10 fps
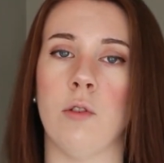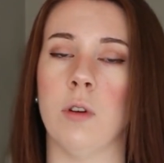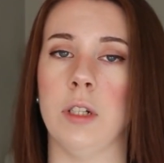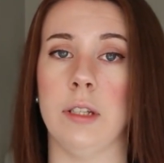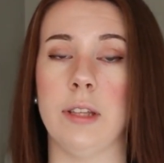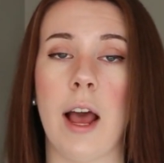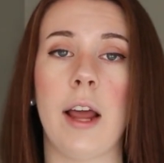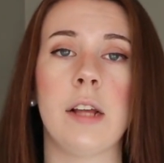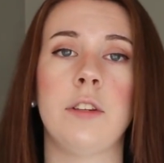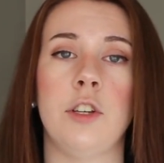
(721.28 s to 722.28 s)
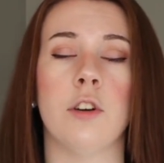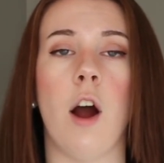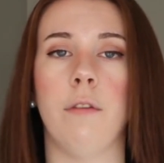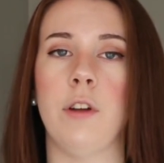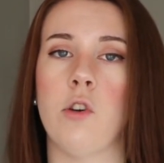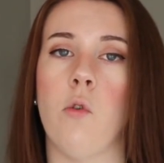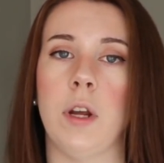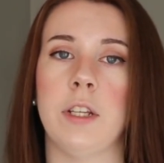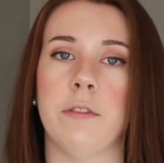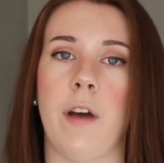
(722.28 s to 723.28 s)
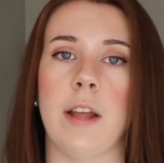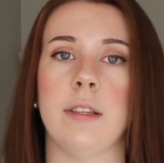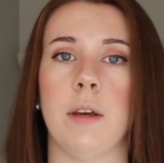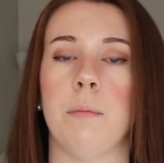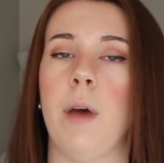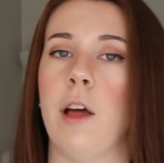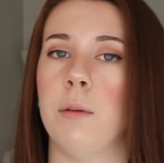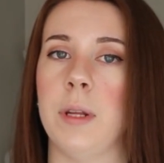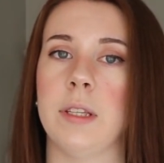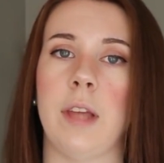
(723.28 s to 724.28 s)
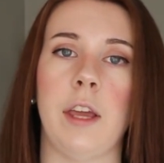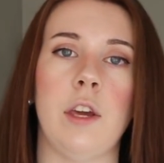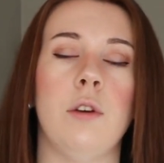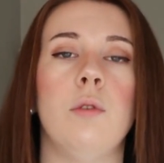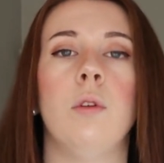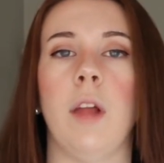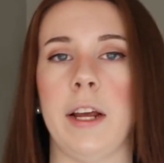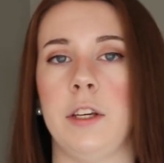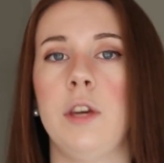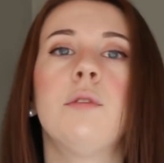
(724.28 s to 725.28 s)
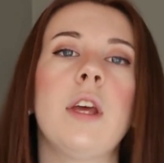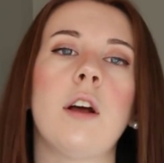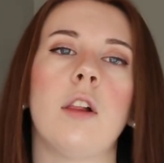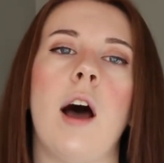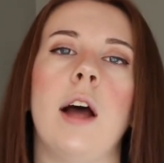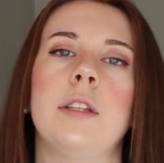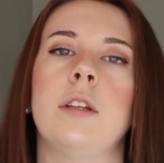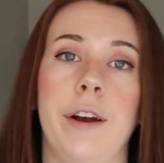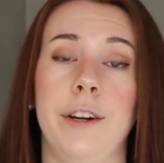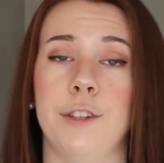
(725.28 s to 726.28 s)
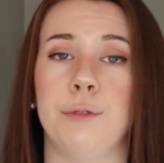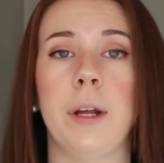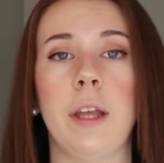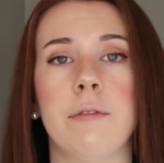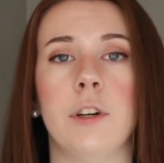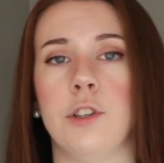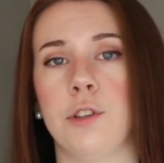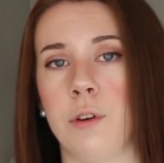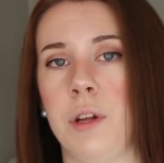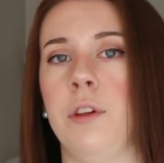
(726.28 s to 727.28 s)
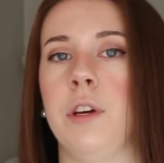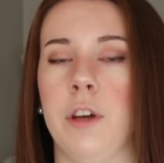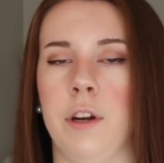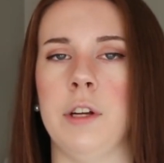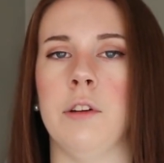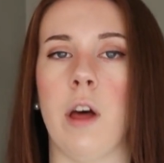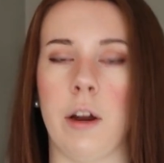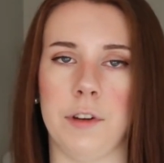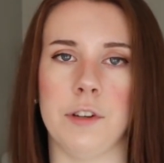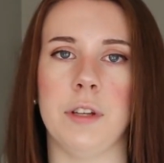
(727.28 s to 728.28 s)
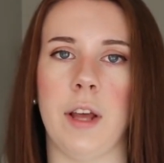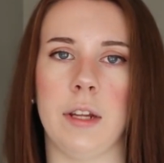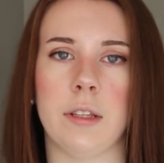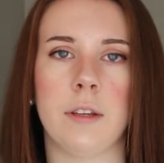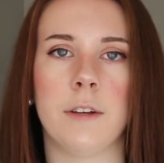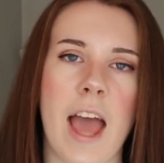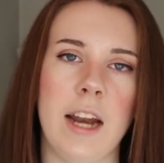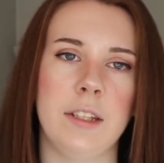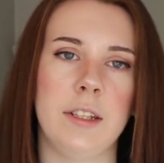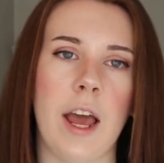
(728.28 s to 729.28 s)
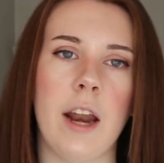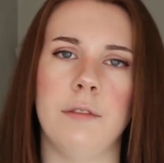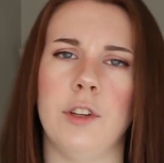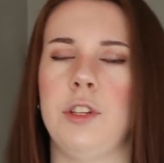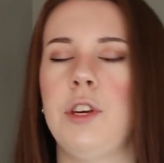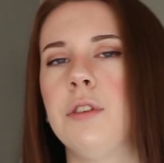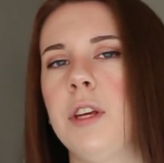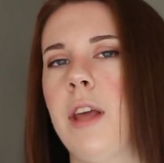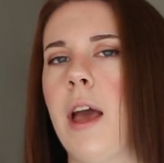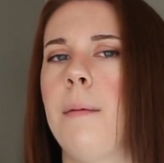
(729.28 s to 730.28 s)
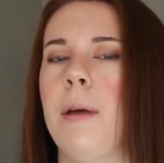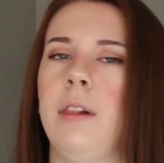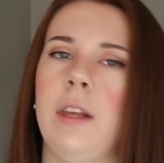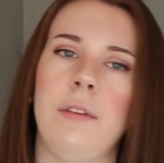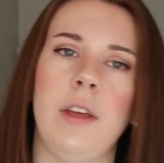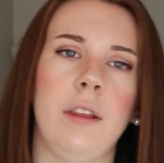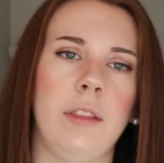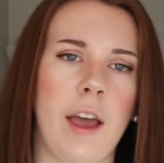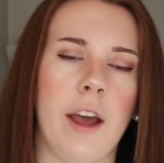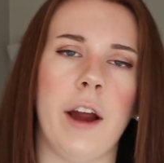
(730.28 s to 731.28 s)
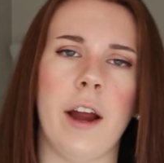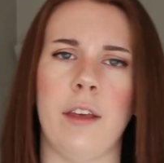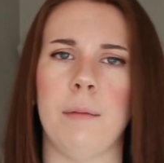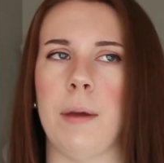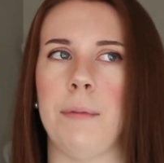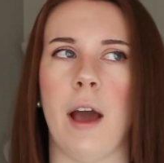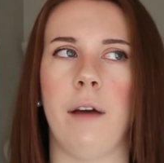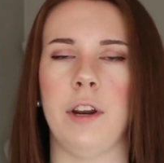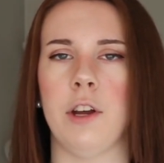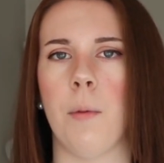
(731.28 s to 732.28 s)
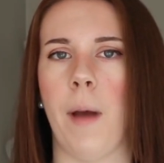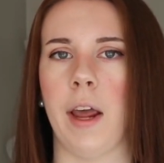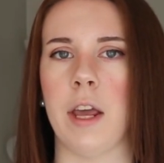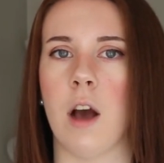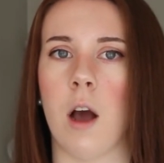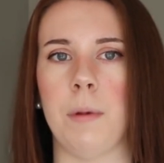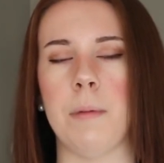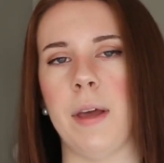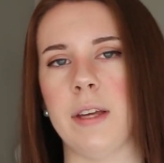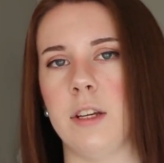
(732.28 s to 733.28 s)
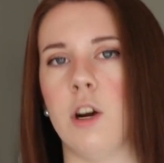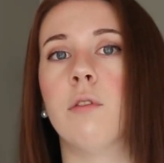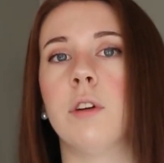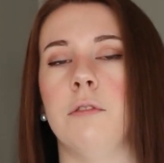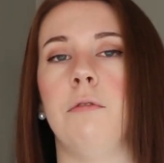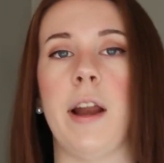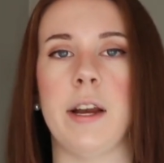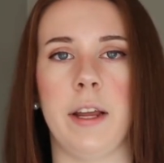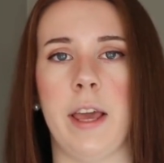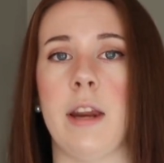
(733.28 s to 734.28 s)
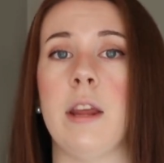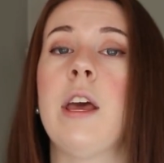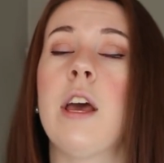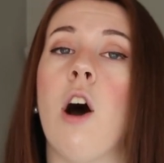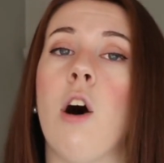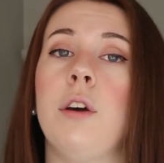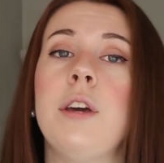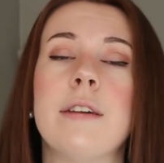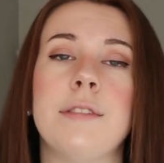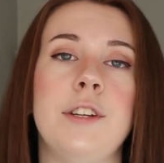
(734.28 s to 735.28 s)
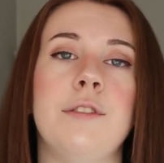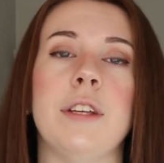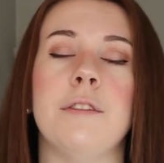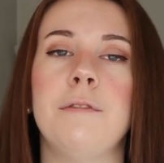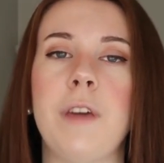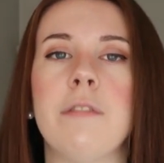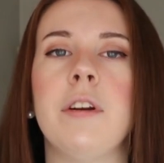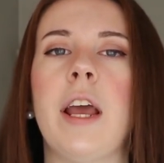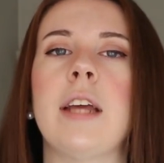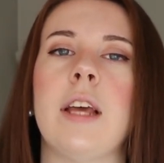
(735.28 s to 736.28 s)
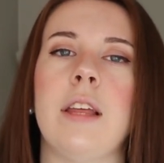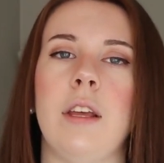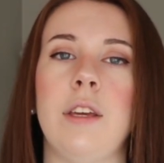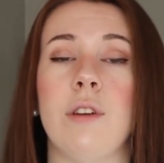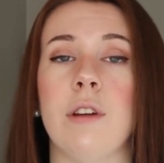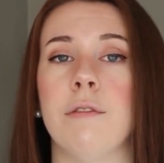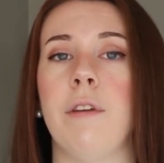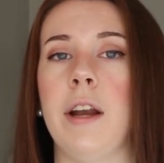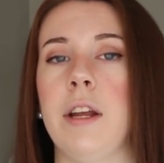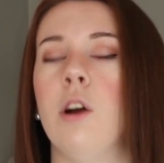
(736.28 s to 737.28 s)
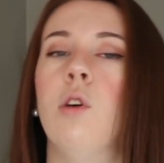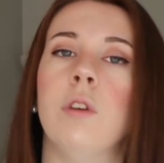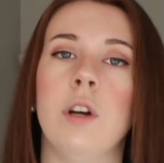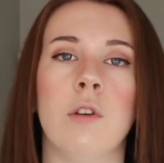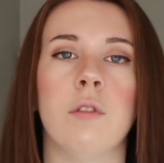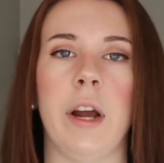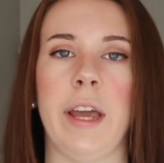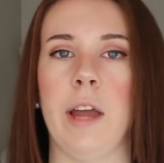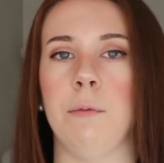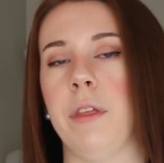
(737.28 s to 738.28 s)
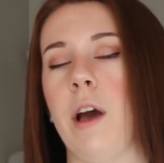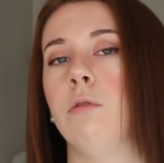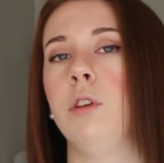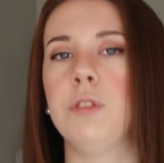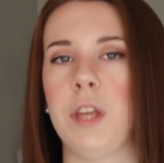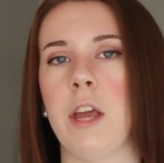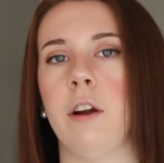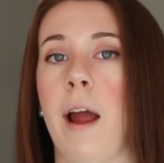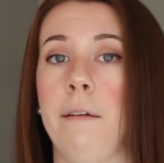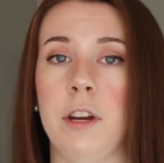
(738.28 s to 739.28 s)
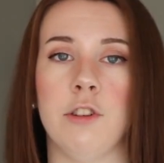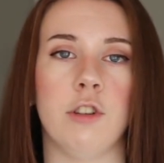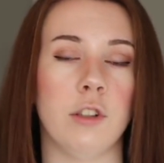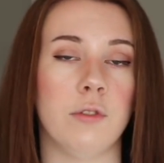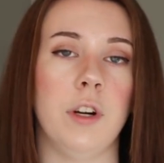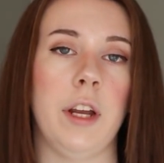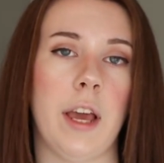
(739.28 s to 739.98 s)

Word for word: your designs, you're often going to find some elements that you like using a lot that are just really versatile and look good in a lot of your designs. And instead of just using them and leaving it there and then maybe having to go back and copy and paste it over to find it again, all you have to do is favorite it, and then you can find it over and over again without losing it or having to search for it